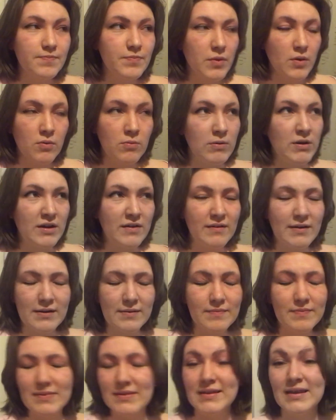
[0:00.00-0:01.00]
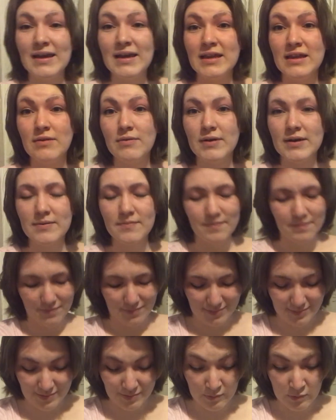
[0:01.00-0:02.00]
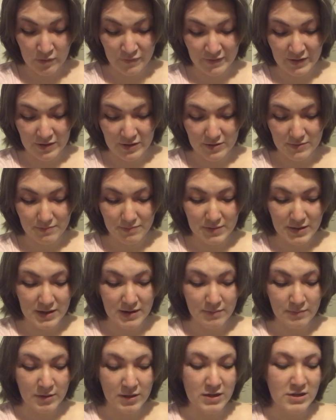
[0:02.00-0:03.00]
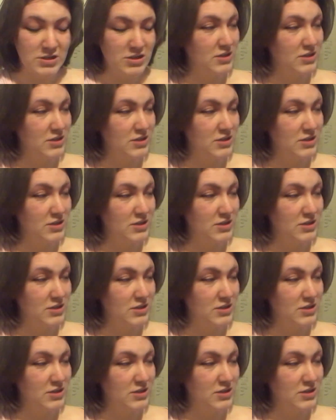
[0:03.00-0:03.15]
whatever. Anyway, moving on. But I'm gonna just